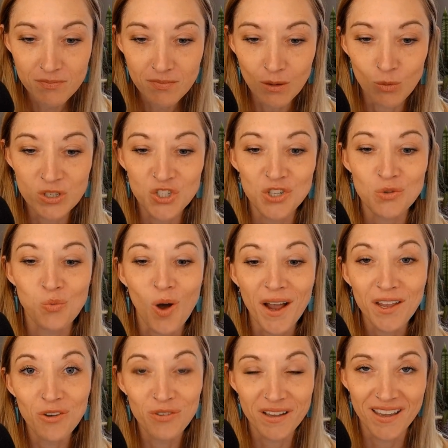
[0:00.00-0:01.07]
which is why
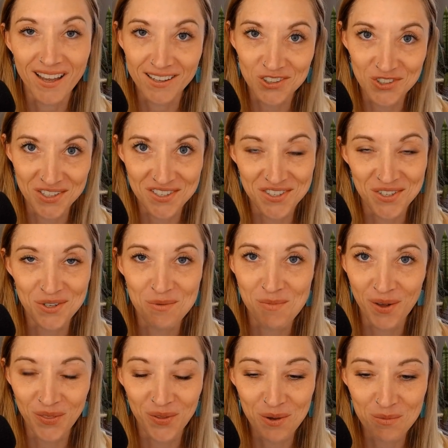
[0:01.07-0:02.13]
you've engaged us to do
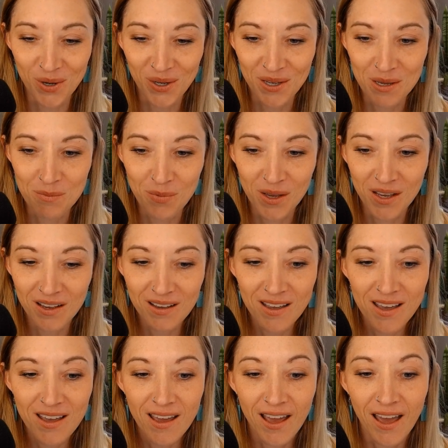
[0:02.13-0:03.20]
monthly bookkeeping,
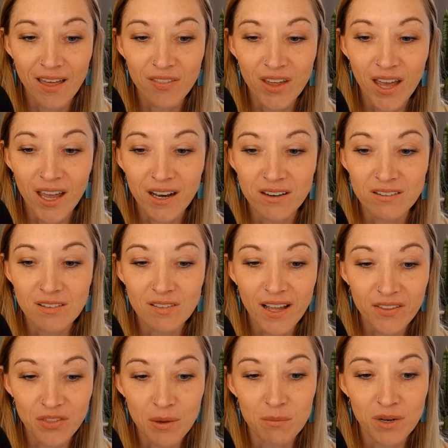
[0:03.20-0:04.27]
and then
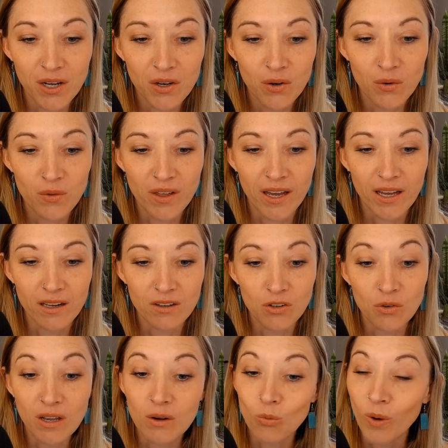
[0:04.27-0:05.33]
let them know that
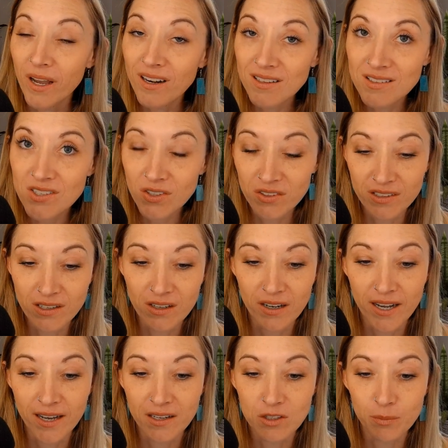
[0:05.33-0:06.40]
you can wait until the year
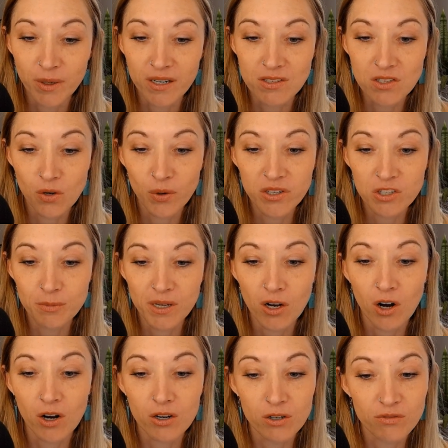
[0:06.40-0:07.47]
end, but it's going to be
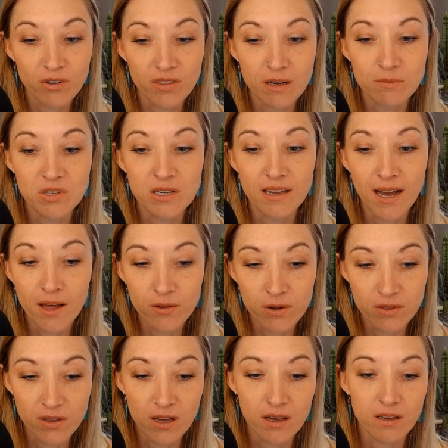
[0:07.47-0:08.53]
harder for them to gather
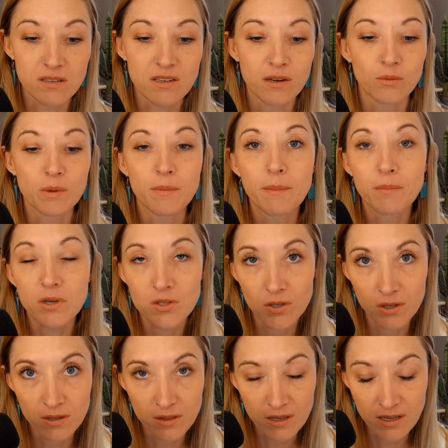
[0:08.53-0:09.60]
things and remember
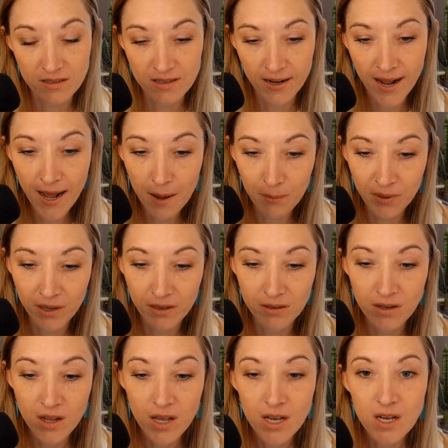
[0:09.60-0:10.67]
certain things that
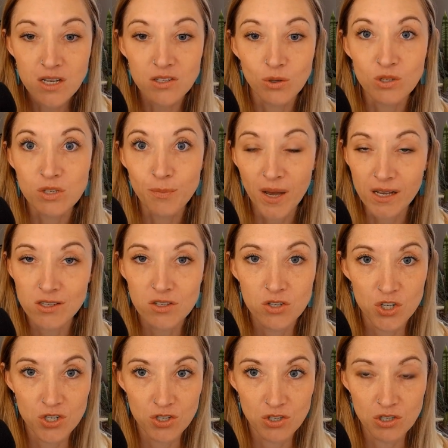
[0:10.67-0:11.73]
happened. So it's best to
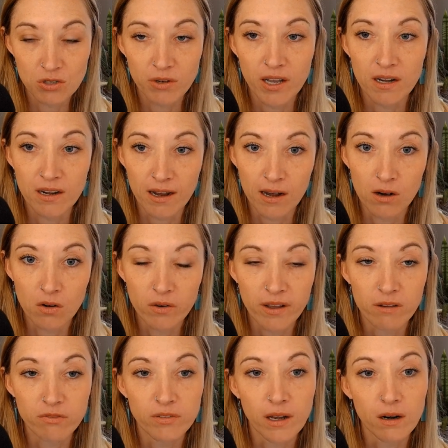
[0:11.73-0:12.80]
just do it now.
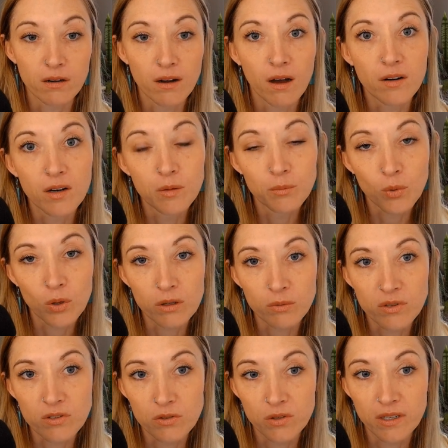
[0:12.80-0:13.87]
If they're not on board
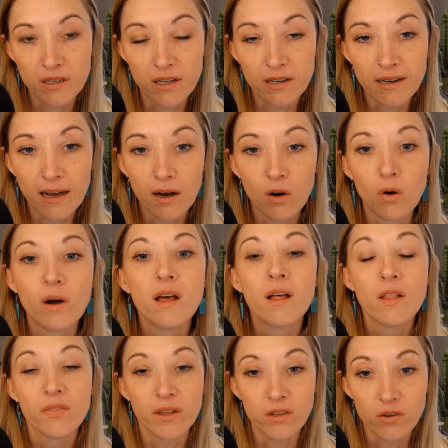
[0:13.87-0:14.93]
with doing it now,
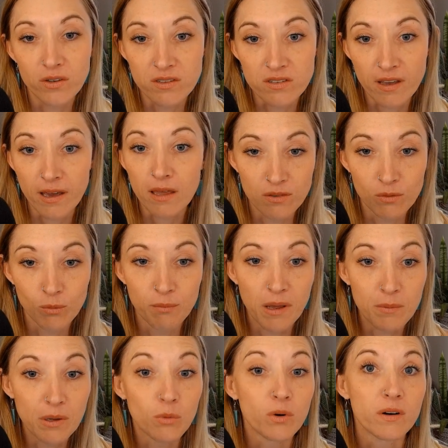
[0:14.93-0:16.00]
then you can say,
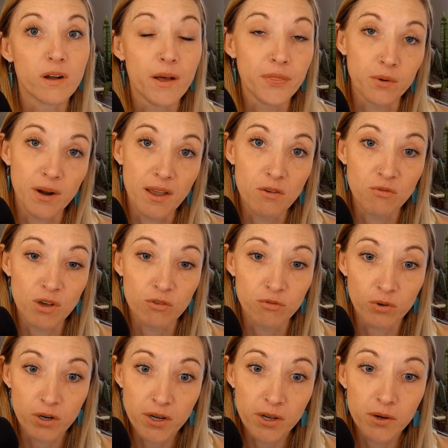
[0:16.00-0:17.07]
maybe we're not the right fit
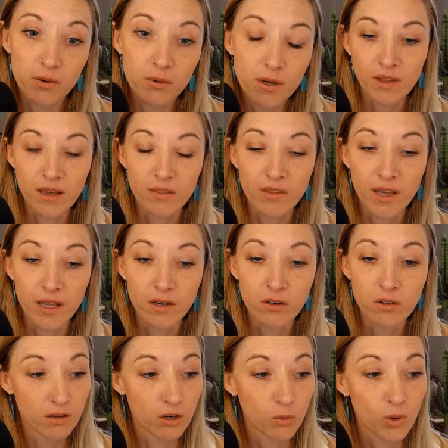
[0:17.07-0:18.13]
for you. And then
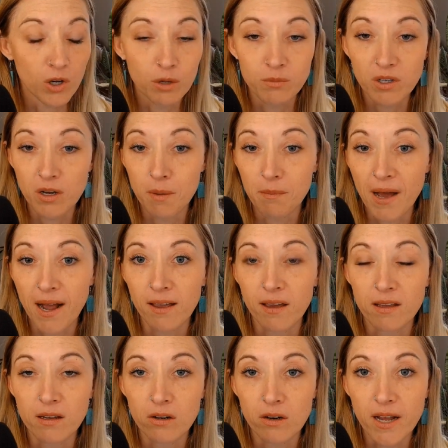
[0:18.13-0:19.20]
you're welcome to come back at
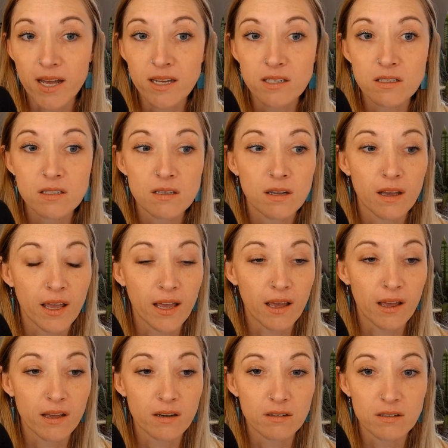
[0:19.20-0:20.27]
year end
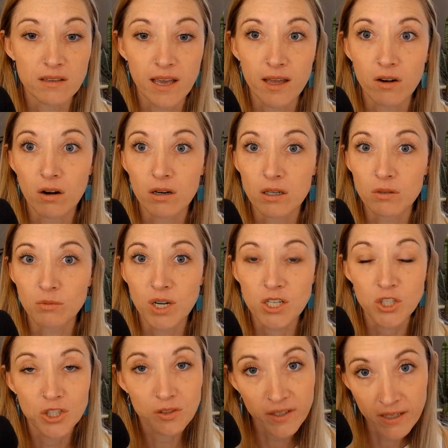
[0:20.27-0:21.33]
and get our
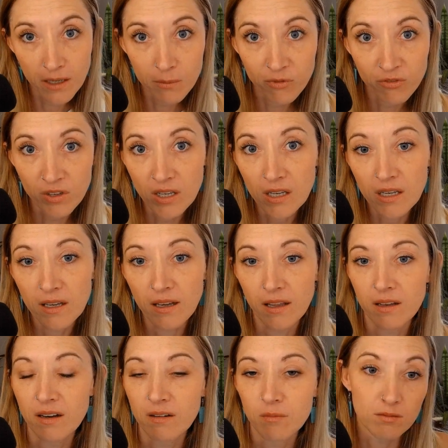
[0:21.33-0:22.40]
rush cleanup fee
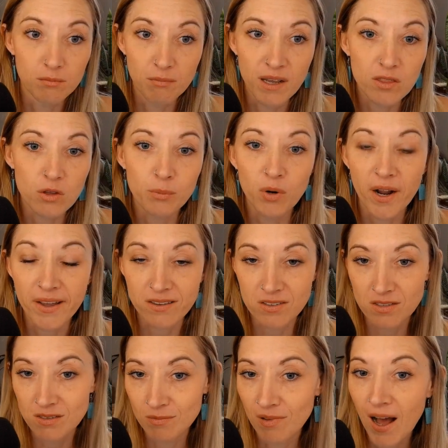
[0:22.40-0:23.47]
and make the
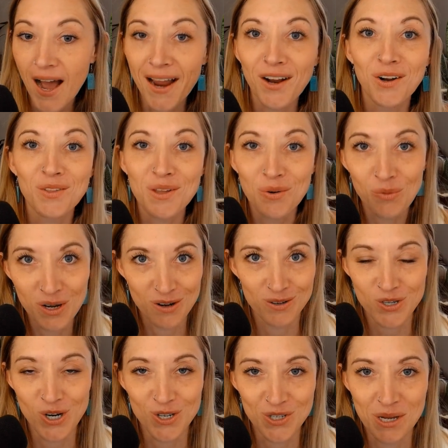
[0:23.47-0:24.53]
price higher than what you're
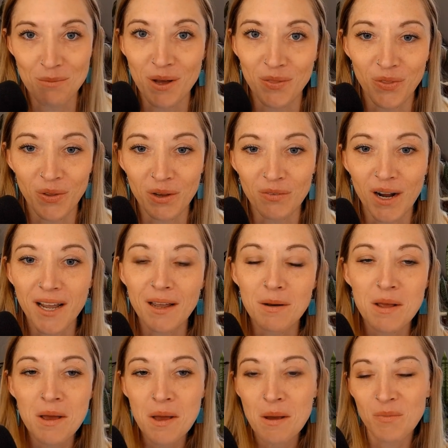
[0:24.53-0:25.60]
charging monthly, right?
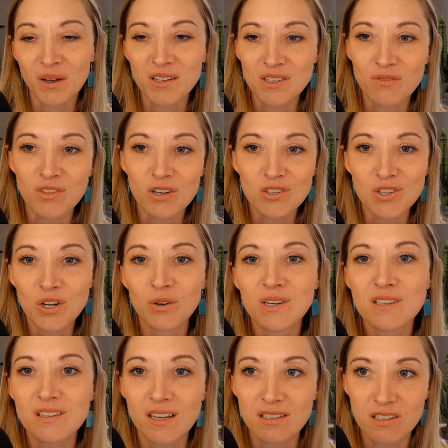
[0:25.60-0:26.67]
Because if there's no
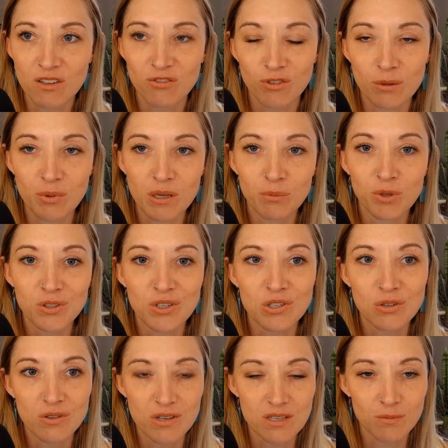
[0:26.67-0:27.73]
incentive for people to
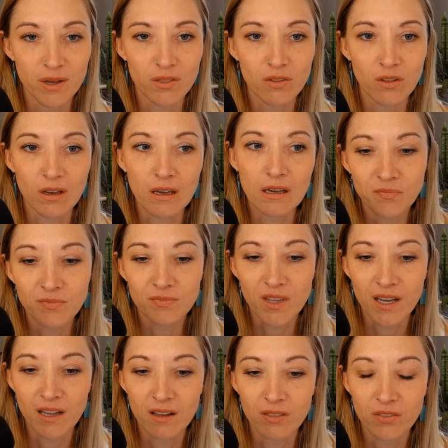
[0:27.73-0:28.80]
do this monthly,
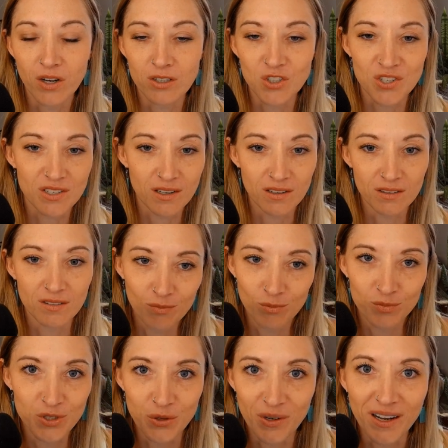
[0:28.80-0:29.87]
then they're just going to
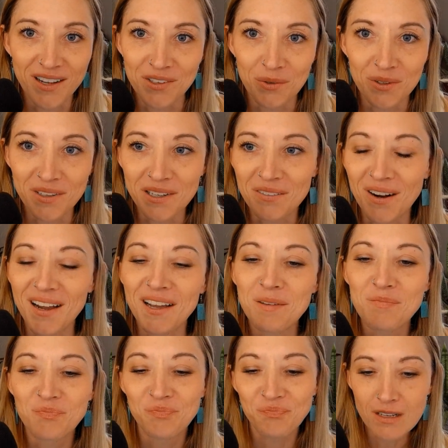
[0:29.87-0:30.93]
do it annually,
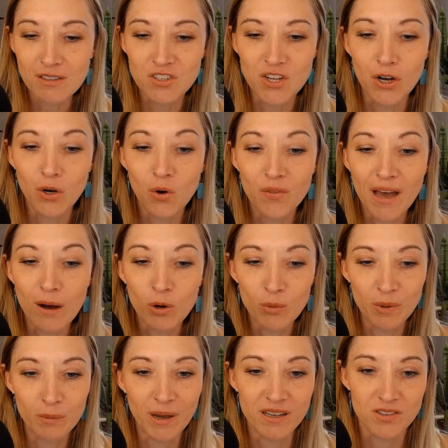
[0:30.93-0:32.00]
right? So that would
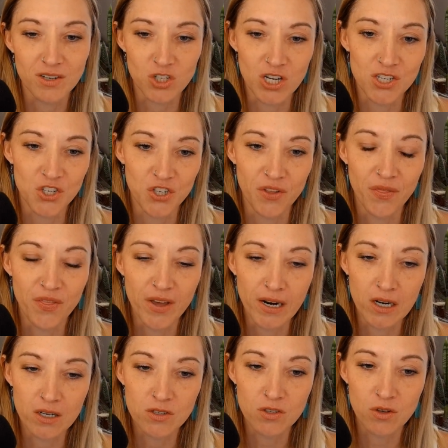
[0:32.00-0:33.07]
be my suggestion there. So